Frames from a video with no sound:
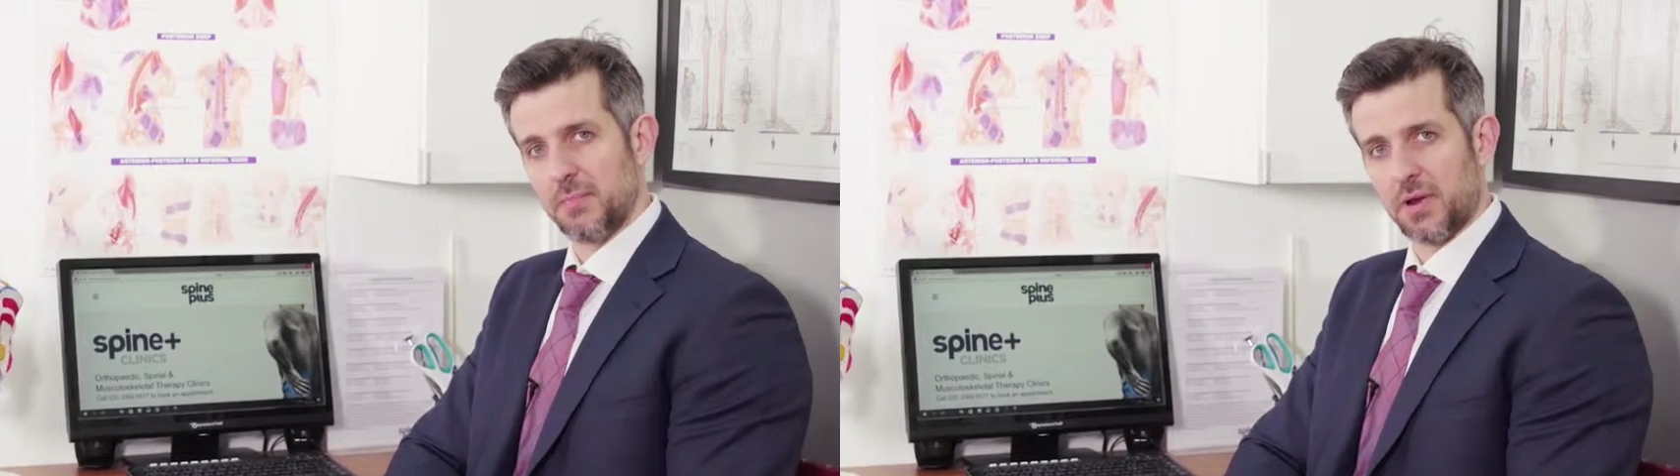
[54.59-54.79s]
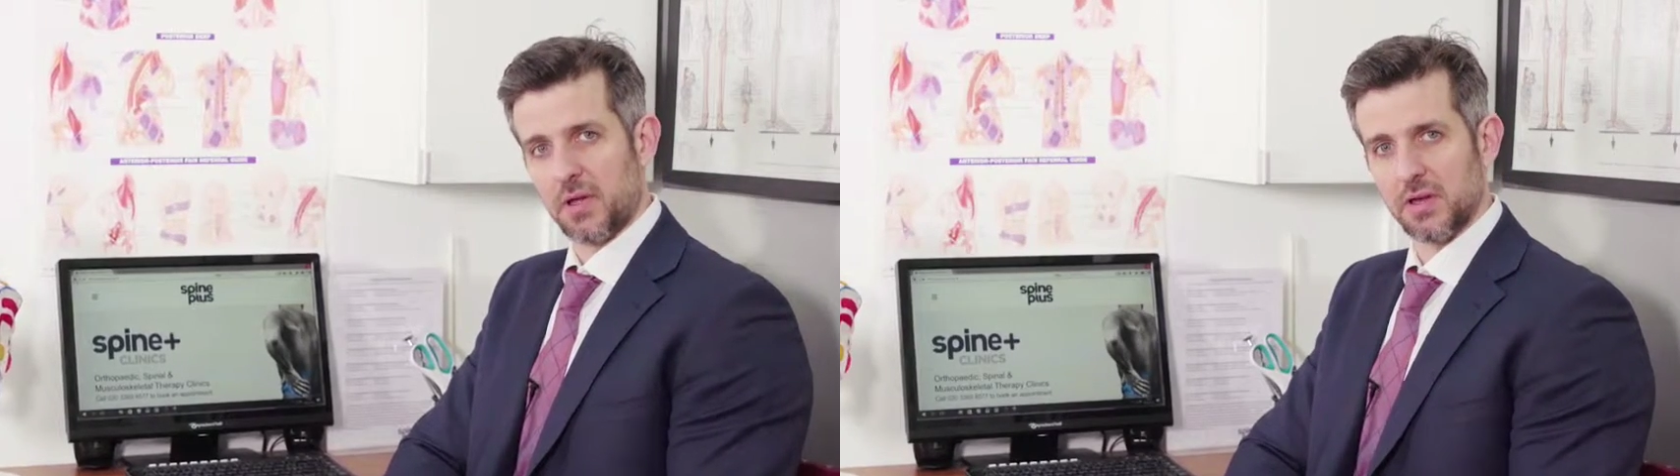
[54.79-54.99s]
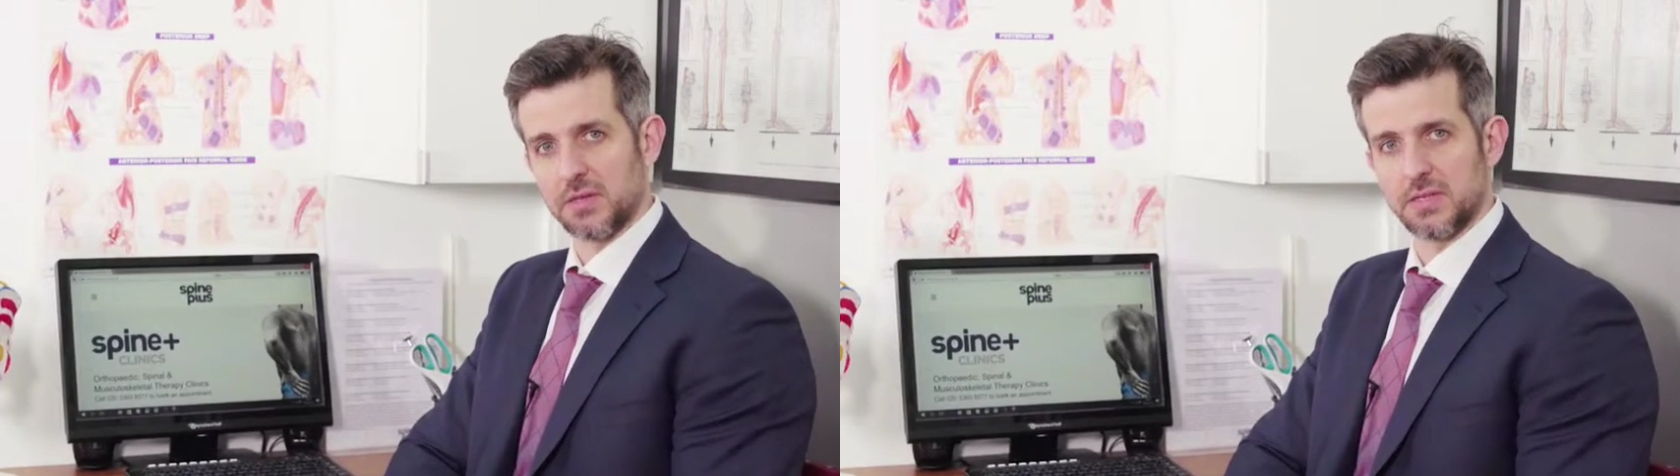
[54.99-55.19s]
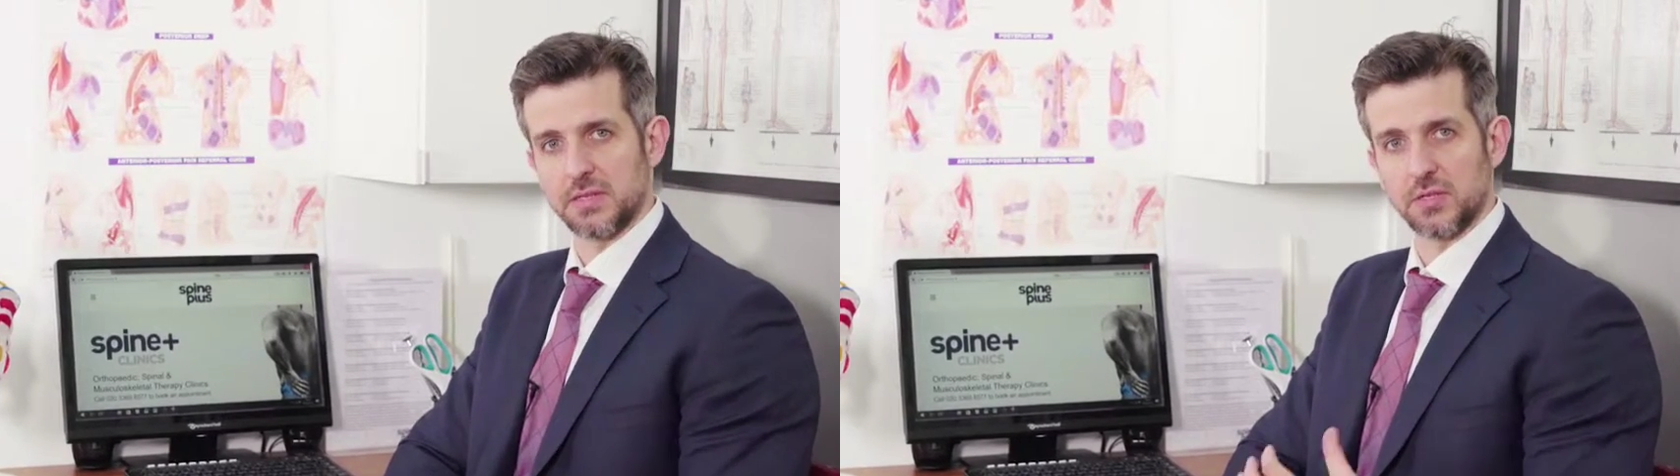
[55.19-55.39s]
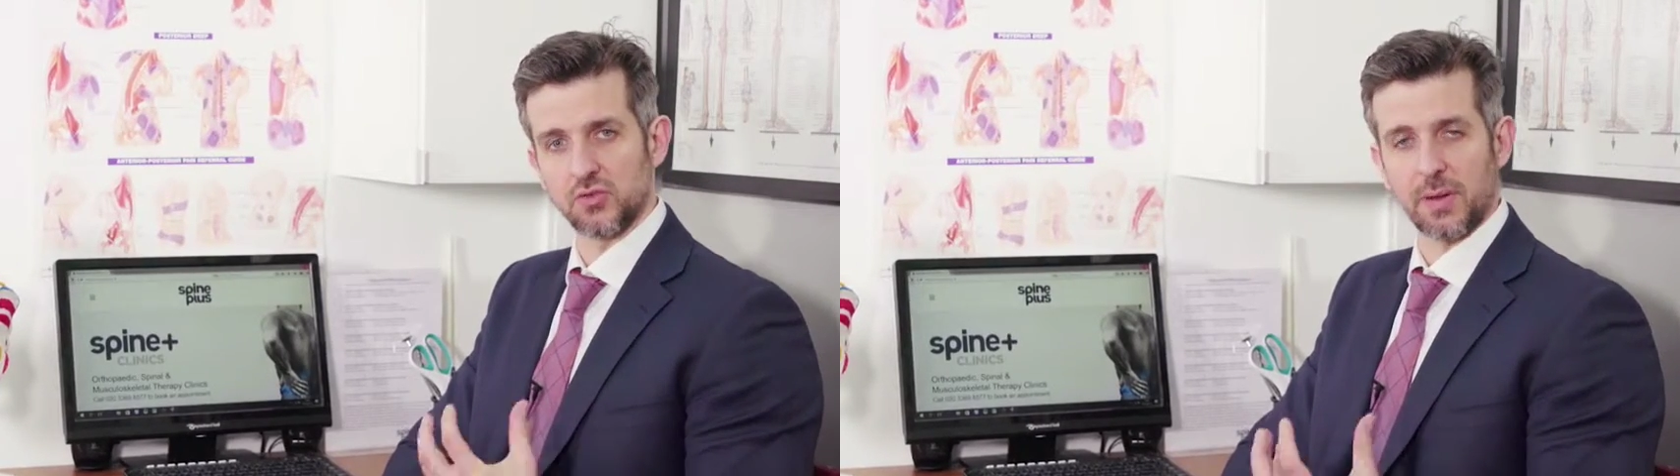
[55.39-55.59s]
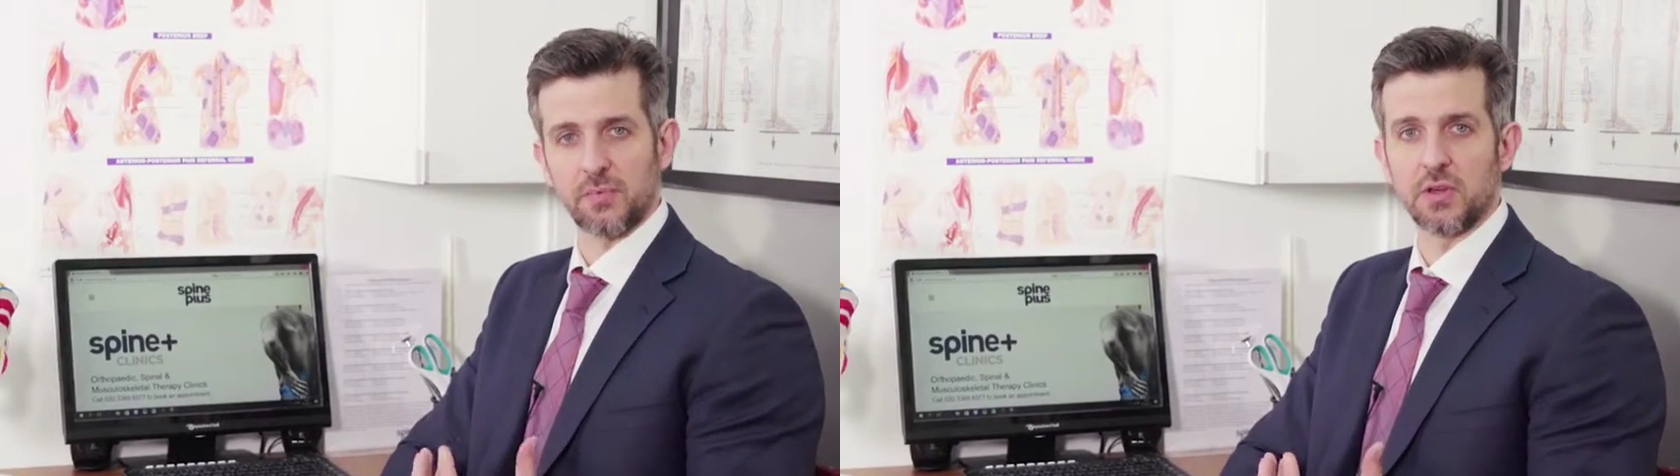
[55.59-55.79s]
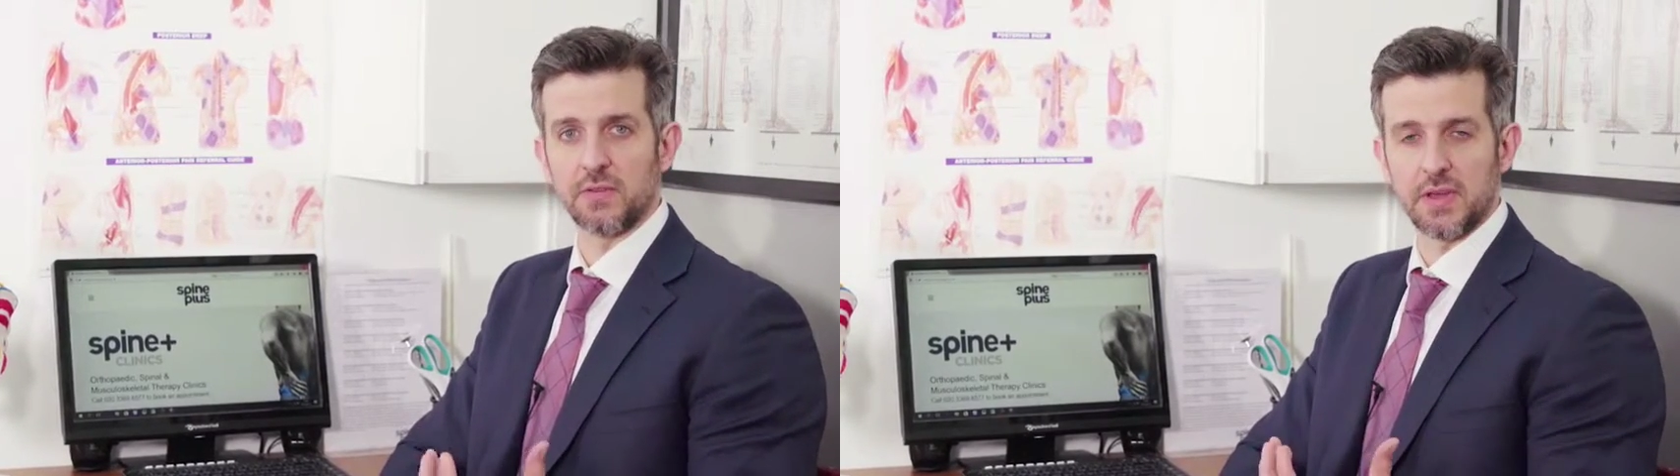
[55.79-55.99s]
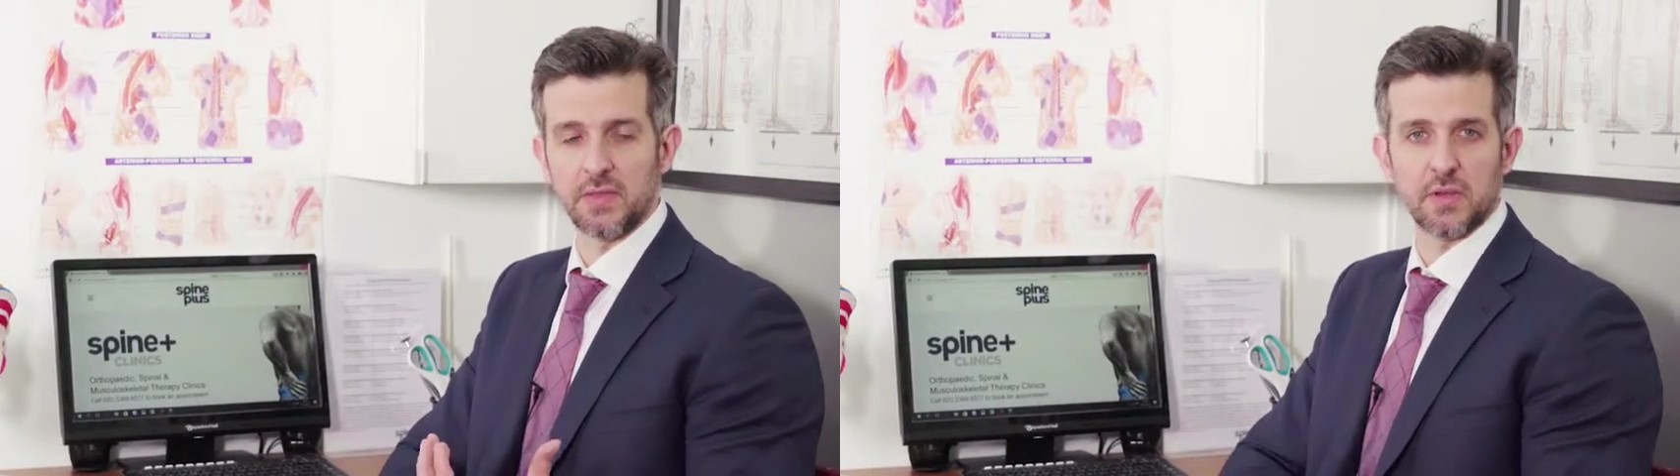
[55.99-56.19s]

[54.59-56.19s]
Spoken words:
implies there's a trapped nerve there,